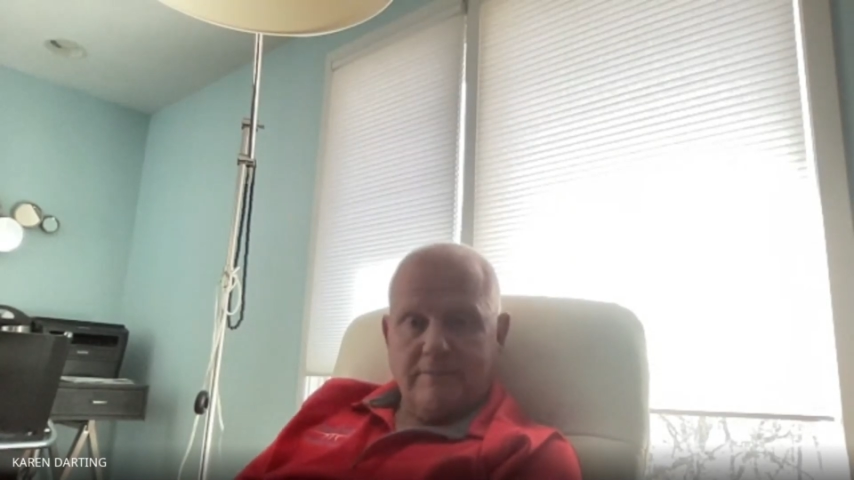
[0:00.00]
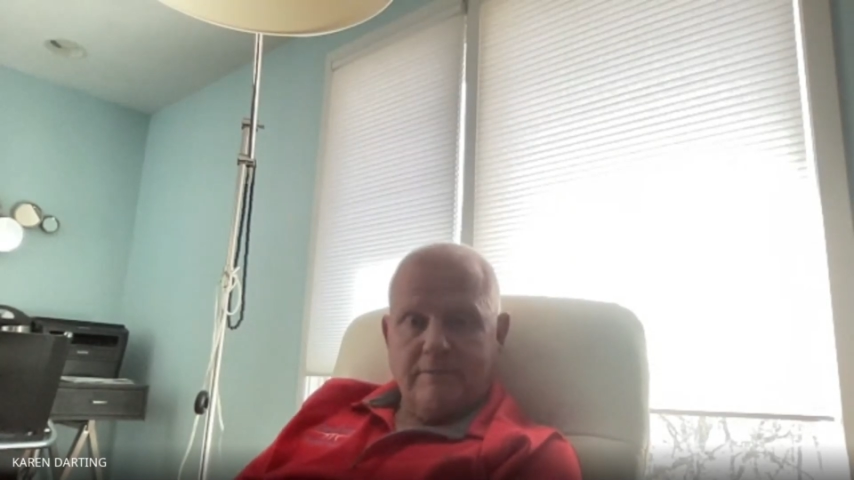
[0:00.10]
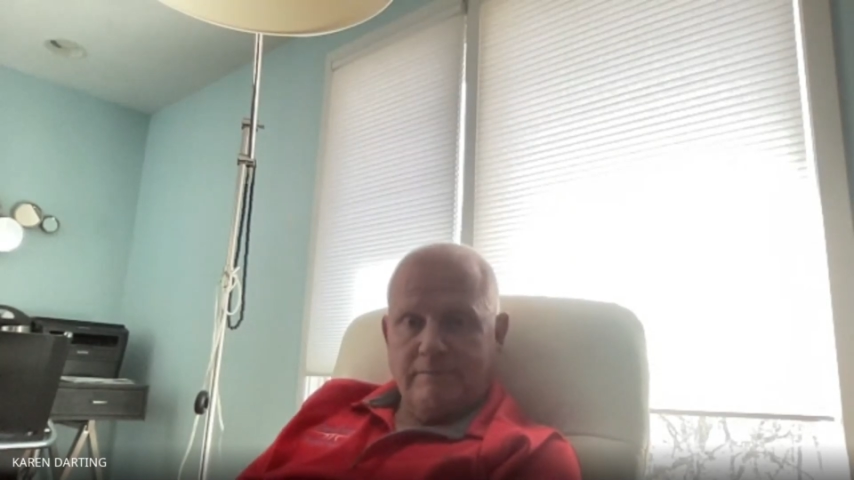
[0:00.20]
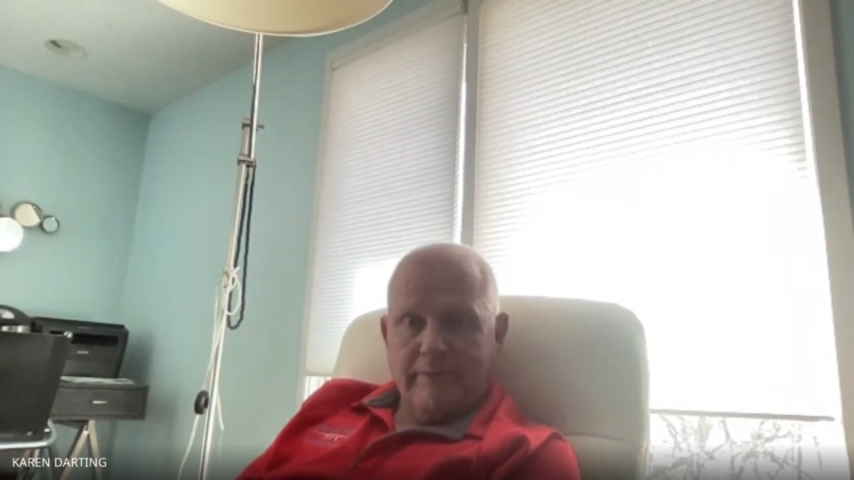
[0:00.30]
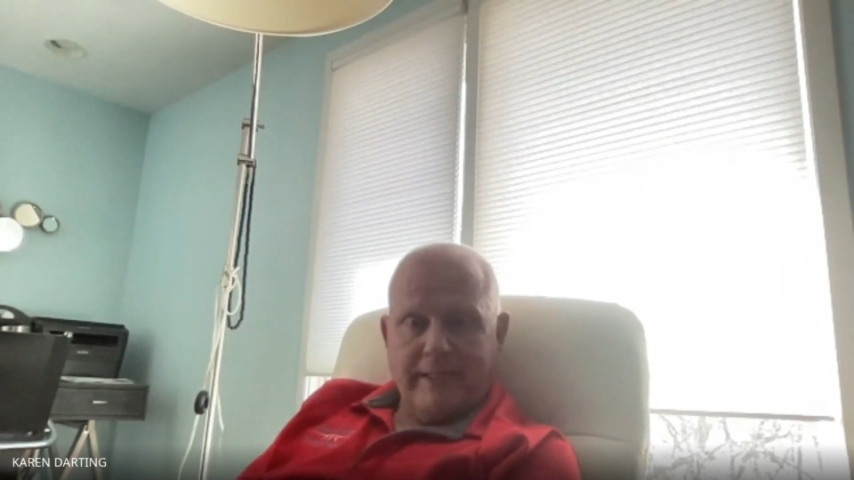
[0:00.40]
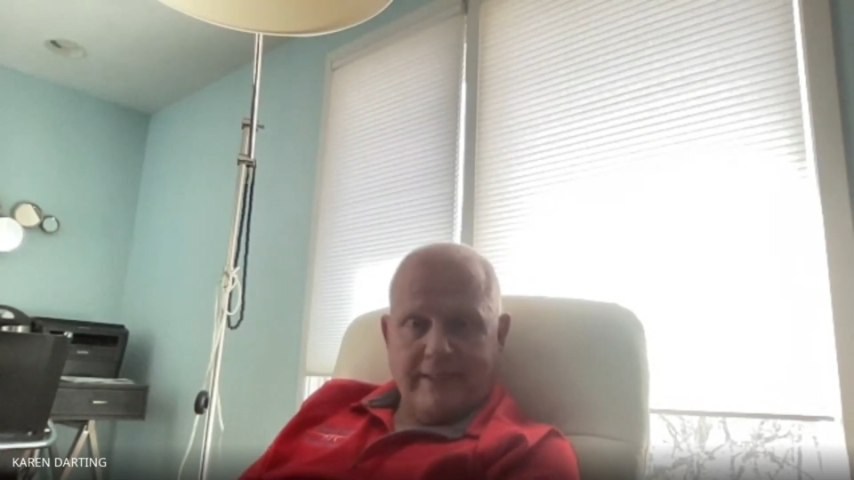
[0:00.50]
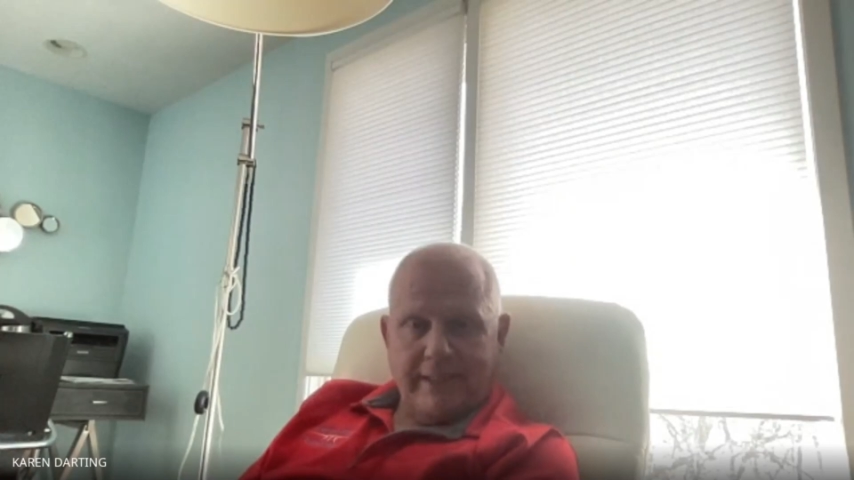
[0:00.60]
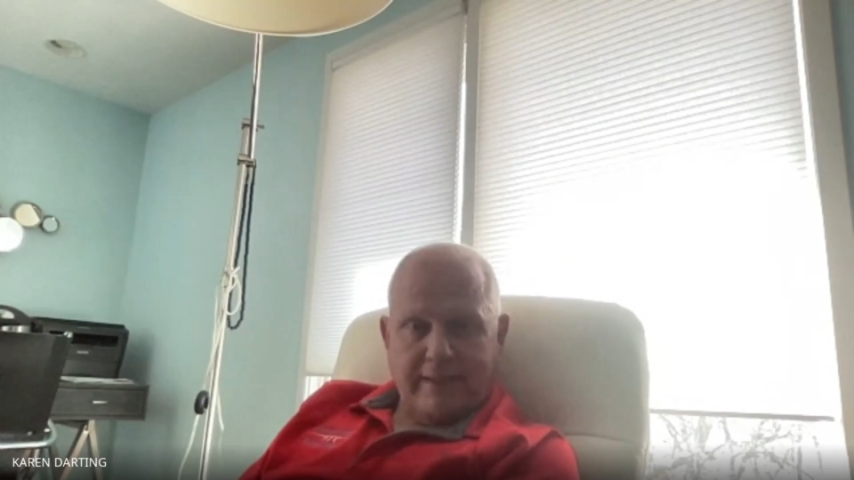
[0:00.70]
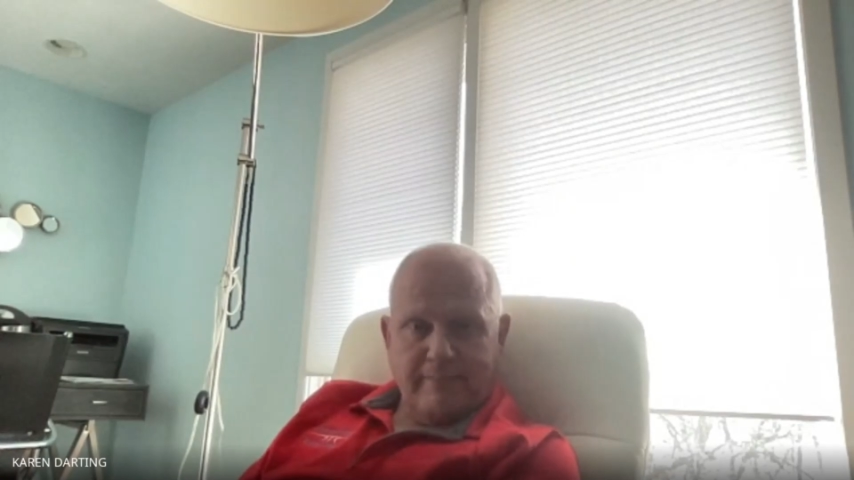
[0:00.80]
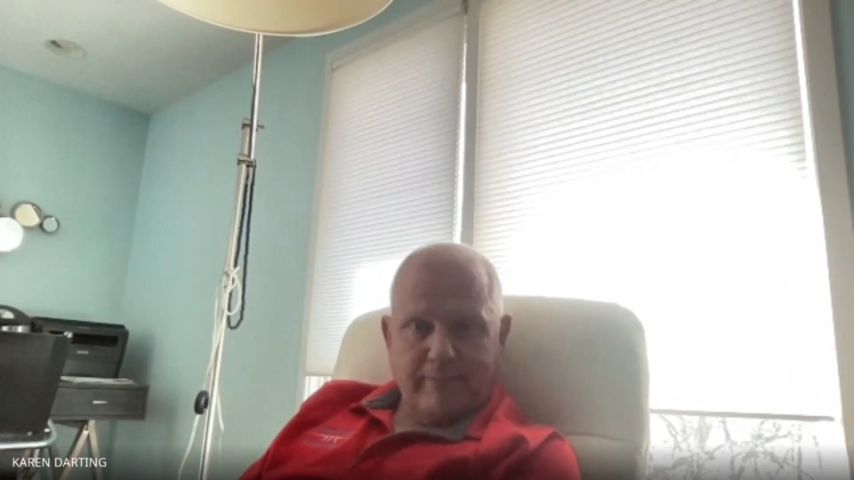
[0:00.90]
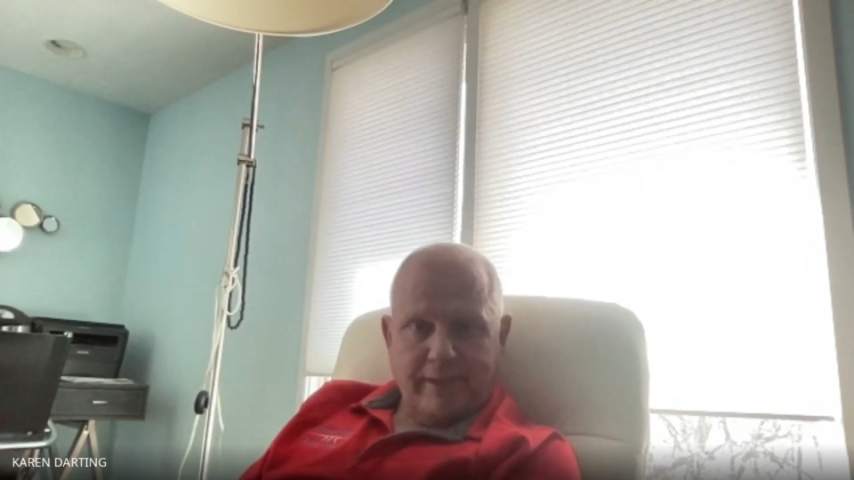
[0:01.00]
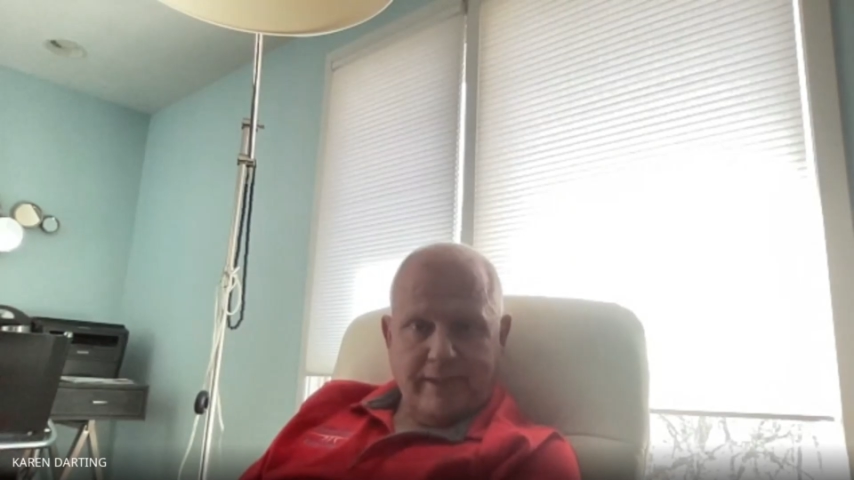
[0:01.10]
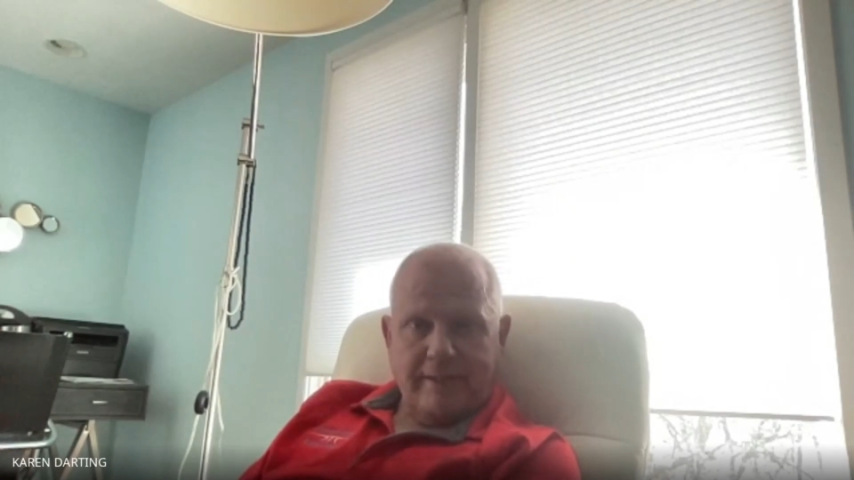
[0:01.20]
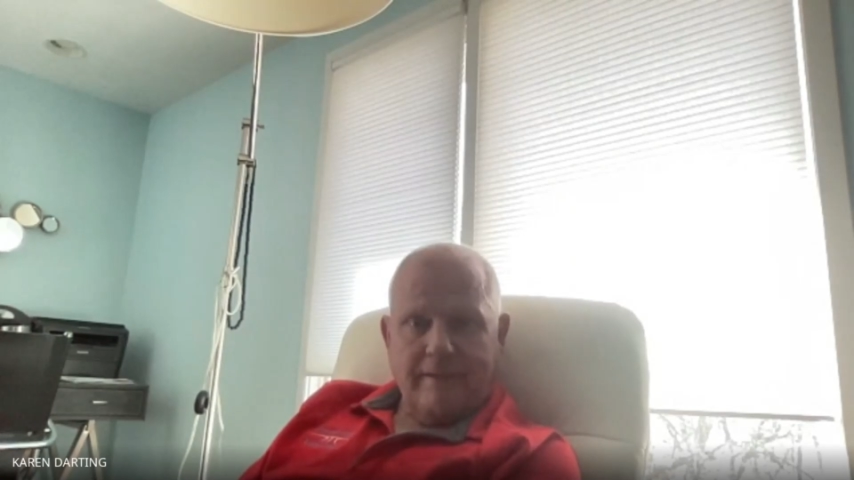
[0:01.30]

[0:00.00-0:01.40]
big-time player.